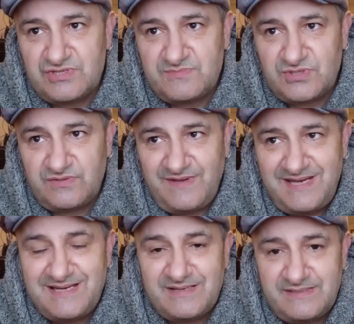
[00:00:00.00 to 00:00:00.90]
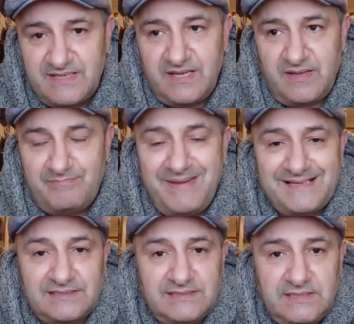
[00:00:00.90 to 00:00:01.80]
sort of inner
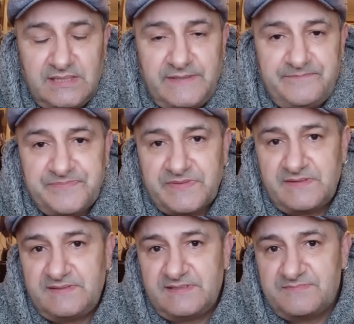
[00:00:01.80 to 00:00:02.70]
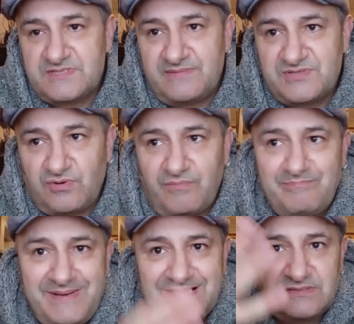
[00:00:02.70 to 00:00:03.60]
metal, some sort of
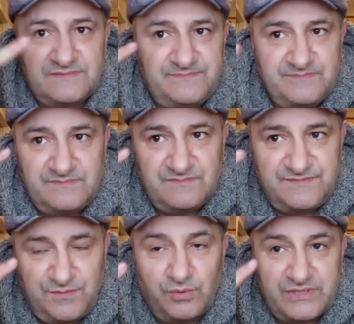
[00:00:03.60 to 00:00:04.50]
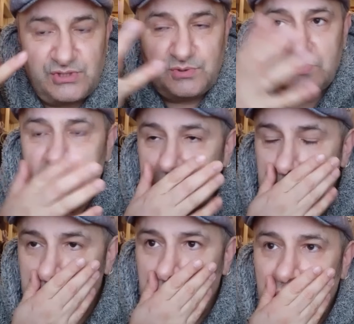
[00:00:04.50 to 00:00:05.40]
mental fortitude.
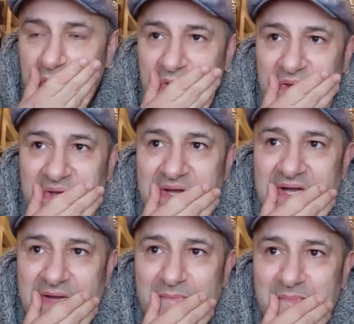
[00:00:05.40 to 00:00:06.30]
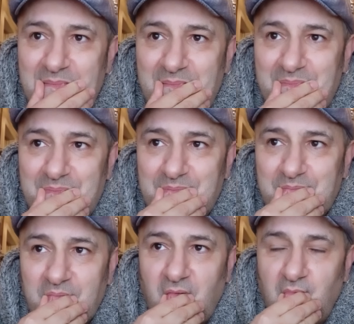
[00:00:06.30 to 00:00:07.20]

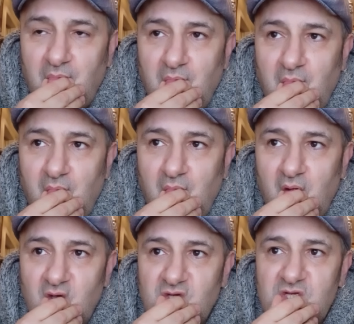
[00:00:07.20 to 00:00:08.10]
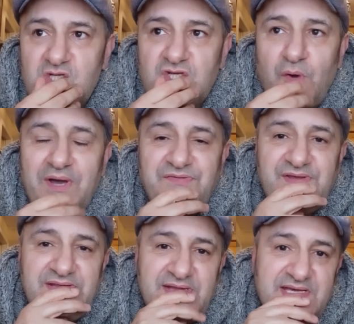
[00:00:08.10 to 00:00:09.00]
So I
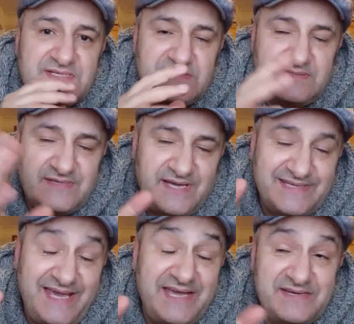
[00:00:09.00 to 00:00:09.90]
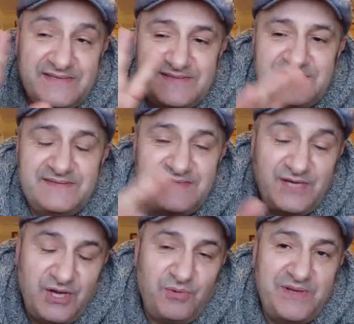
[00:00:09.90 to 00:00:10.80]
think there's, again,
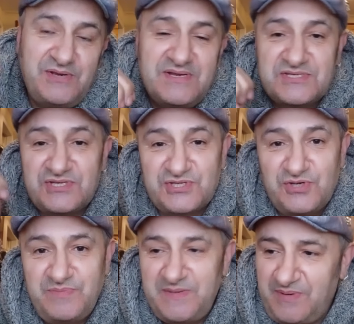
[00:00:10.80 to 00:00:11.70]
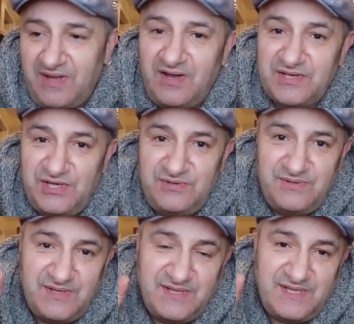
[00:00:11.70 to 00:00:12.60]
when you listen to two people
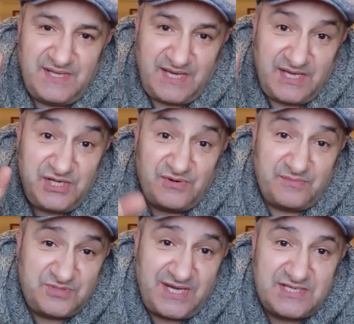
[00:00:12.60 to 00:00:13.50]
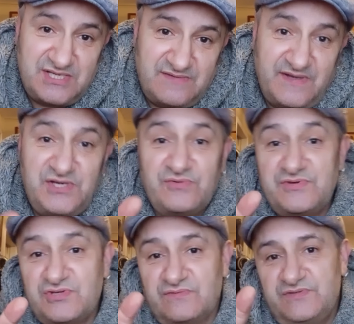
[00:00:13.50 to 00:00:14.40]
argue and you're objective and
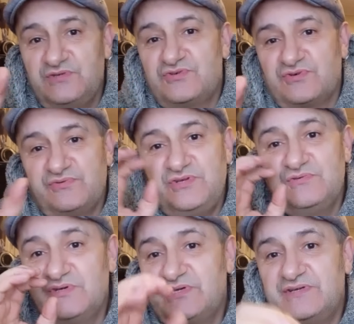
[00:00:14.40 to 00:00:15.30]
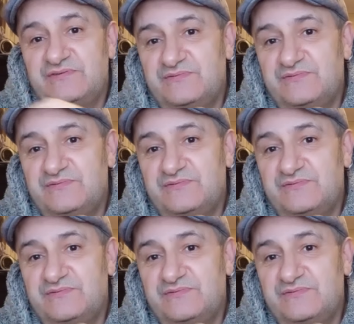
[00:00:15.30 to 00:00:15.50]
you're sort of neutral, listen